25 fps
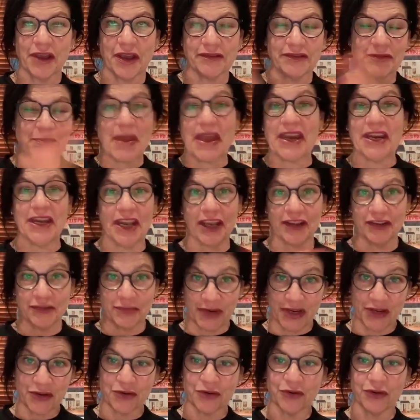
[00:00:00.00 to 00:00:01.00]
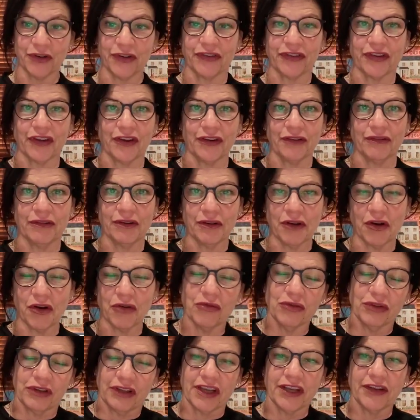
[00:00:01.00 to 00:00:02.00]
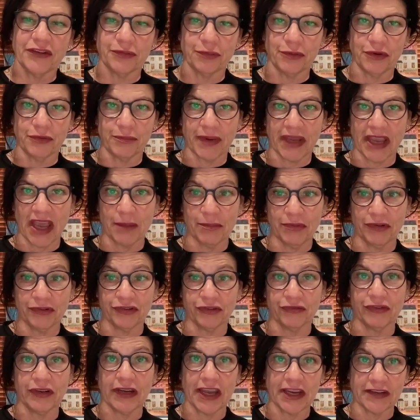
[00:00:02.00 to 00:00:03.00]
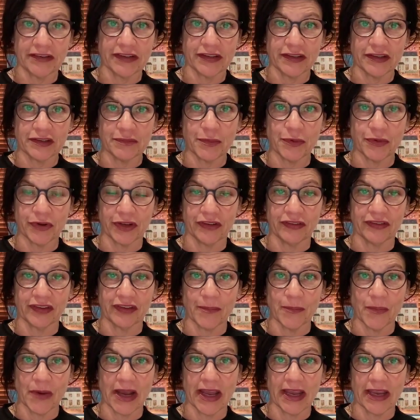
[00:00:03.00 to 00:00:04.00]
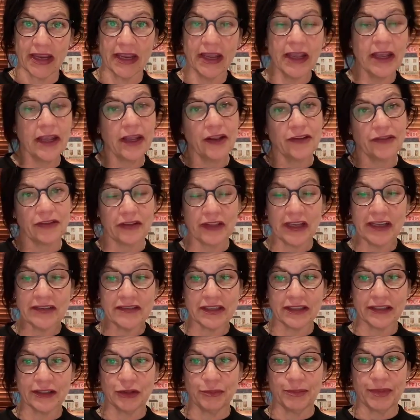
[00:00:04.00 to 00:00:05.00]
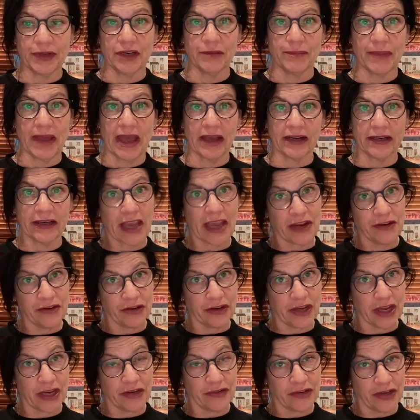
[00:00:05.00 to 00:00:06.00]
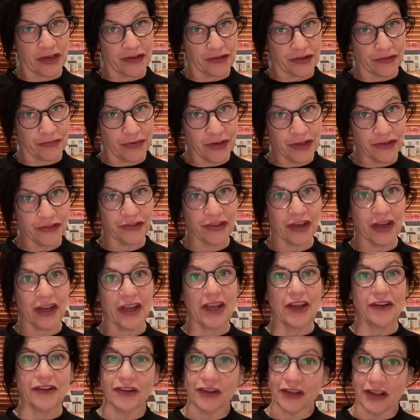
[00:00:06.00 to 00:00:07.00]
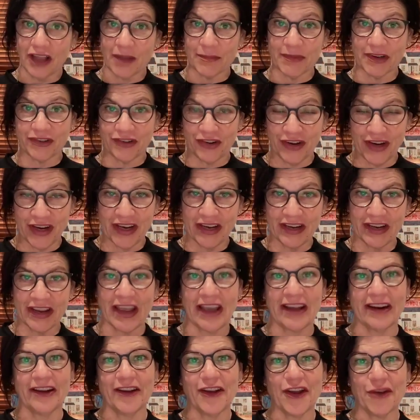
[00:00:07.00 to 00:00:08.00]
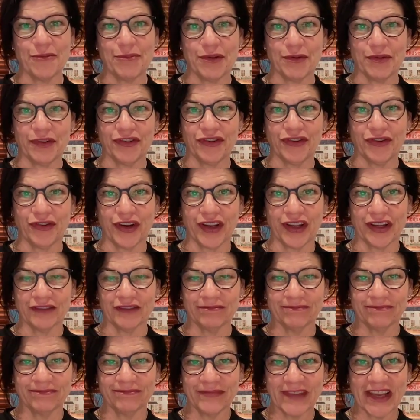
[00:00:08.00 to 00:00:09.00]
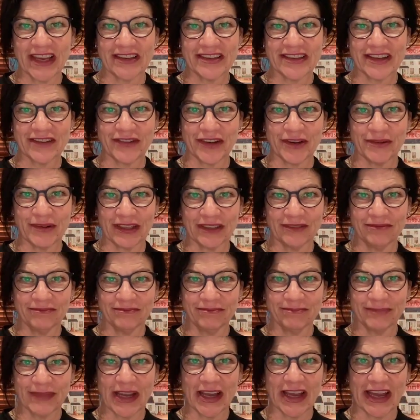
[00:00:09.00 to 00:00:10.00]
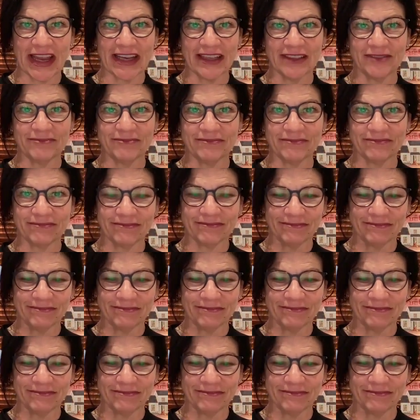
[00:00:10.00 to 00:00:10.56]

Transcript: as many as we could, so all kids would be able to relate to this book in some way. So that's a little bit about Can You Teach a Fish to Climb a Tree? And I hope you enjoy it. Thanks, everyone. Bye.